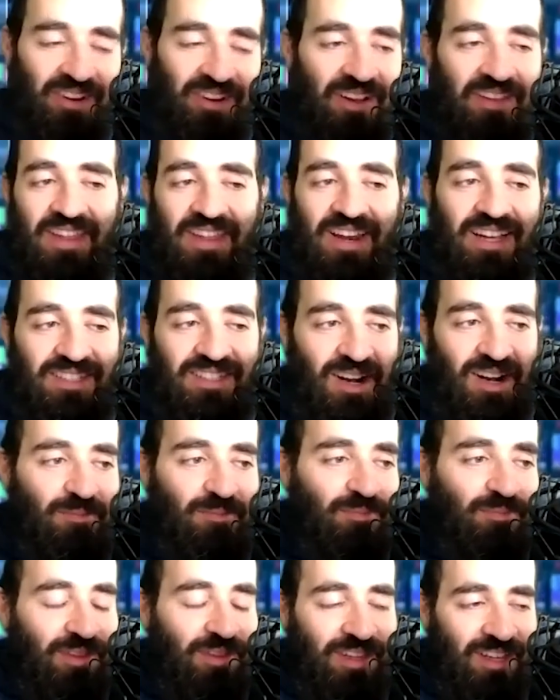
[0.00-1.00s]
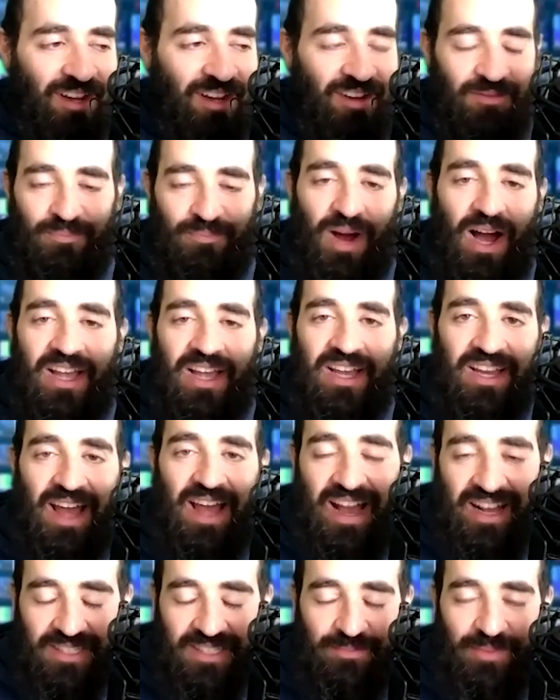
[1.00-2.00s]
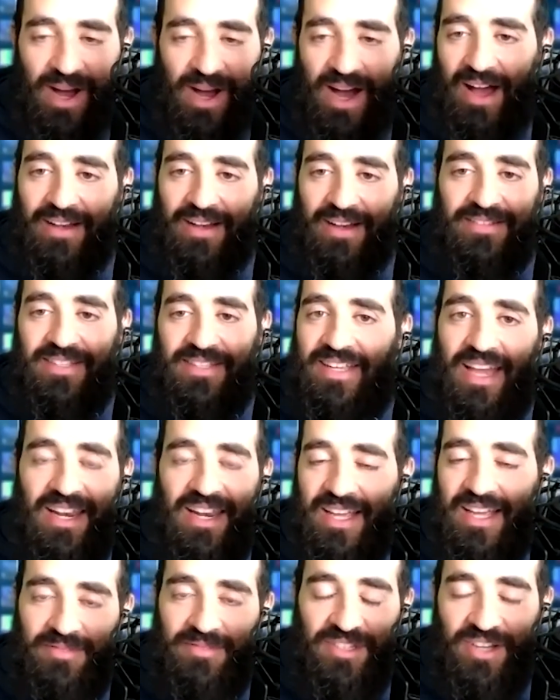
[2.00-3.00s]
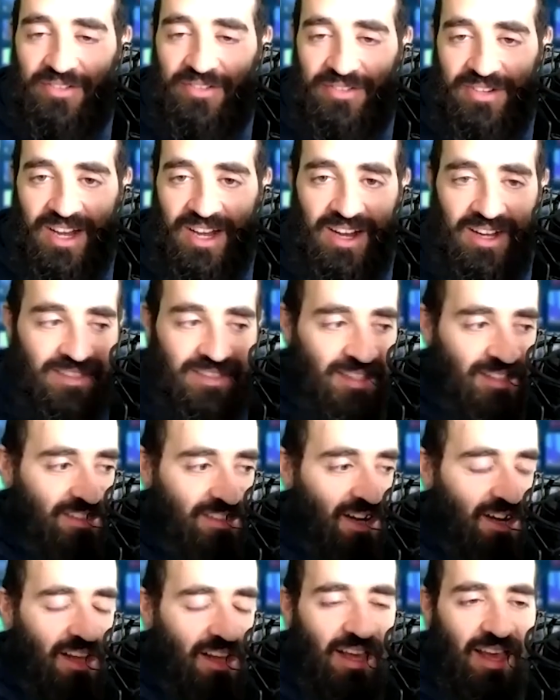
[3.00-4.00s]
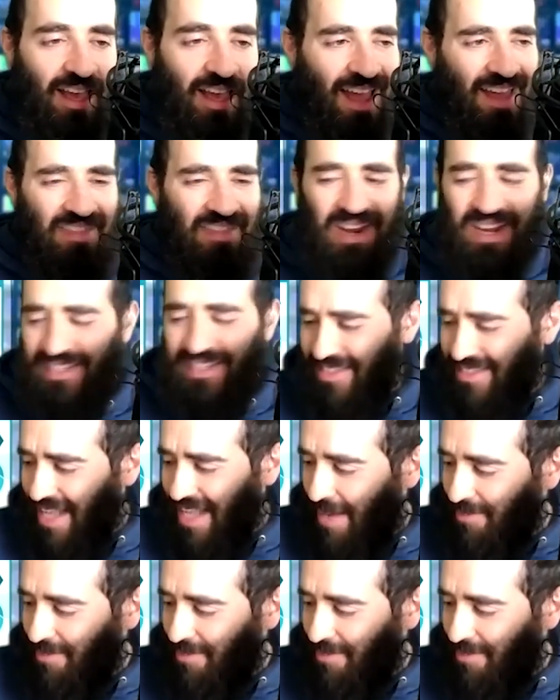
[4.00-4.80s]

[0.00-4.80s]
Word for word: And then I started, you know, buying an Xbox and oh getting him God, donuts yeah. and started and then I stopped.